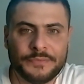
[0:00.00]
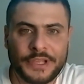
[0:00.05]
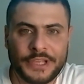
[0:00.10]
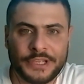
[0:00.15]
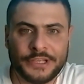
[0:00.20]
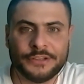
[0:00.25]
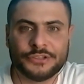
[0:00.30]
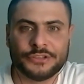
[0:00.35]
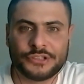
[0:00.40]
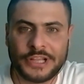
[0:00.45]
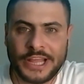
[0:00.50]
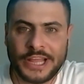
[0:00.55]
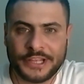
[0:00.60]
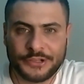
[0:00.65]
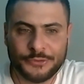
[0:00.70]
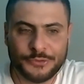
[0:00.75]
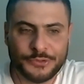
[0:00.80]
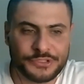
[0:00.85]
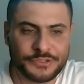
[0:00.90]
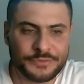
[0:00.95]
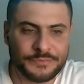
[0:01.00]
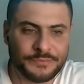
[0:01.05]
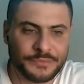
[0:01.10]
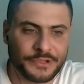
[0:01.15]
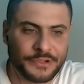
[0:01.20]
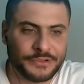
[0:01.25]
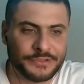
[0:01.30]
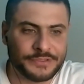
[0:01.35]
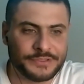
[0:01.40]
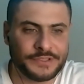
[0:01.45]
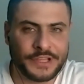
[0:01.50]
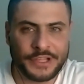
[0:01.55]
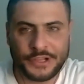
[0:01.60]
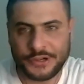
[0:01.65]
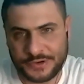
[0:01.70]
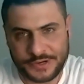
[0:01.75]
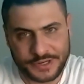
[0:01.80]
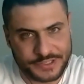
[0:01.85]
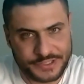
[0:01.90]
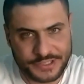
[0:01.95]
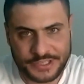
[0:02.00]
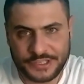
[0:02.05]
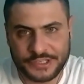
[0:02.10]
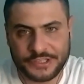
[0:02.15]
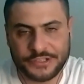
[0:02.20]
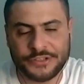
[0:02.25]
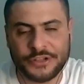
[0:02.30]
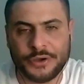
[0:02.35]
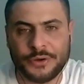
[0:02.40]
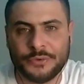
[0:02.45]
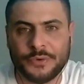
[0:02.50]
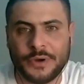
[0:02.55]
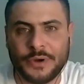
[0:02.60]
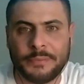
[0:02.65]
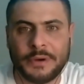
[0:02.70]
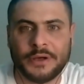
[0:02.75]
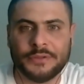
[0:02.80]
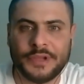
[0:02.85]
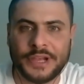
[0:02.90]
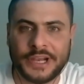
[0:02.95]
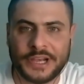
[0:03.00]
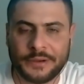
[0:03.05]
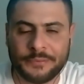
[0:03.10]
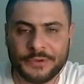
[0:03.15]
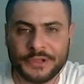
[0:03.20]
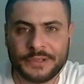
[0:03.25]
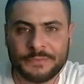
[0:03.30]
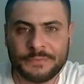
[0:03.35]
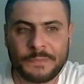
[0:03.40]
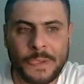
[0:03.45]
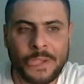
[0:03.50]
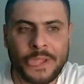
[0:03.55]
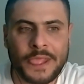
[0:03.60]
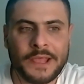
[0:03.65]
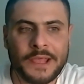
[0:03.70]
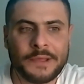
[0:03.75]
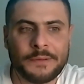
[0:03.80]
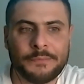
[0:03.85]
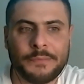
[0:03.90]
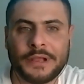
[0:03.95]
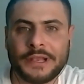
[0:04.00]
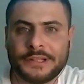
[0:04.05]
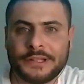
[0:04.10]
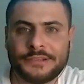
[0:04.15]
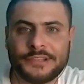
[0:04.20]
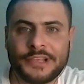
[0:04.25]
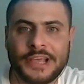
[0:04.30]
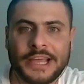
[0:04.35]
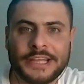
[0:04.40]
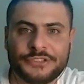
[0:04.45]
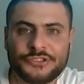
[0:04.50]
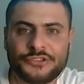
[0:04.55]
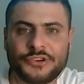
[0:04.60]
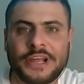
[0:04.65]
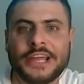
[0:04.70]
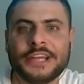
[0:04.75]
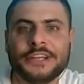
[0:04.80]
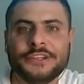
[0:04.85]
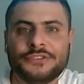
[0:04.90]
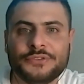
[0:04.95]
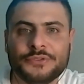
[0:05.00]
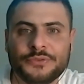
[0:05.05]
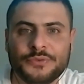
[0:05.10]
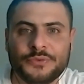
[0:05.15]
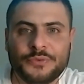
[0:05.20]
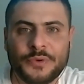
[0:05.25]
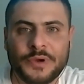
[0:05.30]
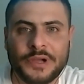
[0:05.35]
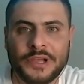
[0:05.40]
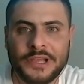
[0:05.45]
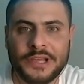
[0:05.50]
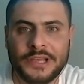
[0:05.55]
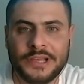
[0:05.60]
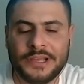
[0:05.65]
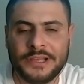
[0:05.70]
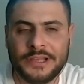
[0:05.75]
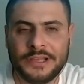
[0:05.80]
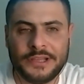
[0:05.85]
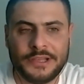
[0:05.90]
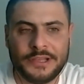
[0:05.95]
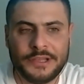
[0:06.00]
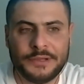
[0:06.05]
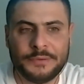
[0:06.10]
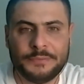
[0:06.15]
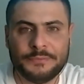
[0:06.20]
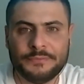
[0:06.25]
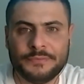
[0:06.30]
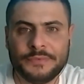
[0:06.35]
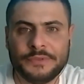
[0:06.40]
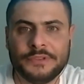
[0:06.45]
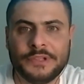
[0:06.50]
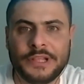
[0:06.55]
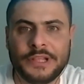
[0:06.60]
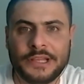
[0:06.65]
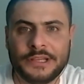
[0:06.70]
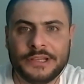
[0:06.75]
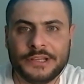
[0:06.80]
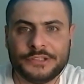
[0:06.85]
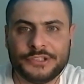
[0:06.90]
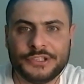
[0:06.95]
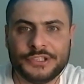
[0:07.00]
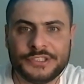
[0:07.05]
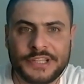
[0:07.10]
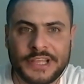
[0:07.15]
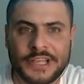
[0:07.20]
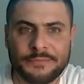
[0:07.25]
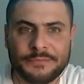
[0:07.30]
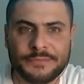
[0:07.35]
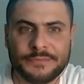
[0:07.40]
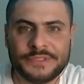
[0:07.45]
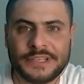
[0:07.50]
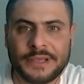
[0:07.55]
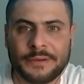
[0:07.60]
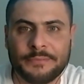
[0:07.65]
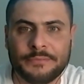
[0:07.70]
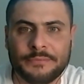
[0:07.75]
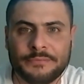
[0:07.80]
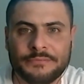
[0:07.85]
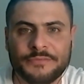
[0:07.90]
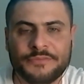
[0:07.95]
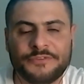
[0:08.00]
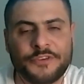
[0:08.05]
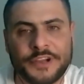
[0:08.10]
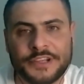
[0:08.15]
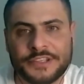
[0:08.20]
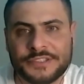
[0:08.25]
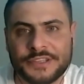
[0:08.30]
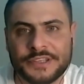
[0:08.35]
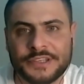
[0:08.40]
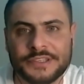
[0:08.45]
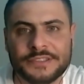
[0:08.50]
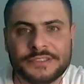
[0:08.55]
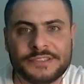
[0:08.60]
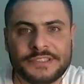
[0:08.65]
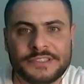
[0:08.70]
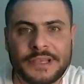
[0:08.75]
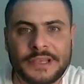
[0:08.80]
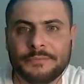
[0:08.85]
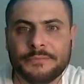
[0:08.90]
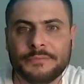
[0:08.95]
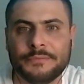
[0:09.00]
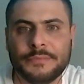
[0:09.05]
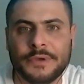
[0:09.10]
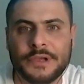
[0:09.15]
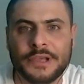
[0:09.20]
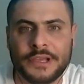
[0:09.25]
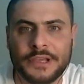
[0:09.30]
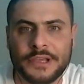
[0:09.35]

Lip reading: English language because they already know about Arabic. But I try to teach them some phrases, some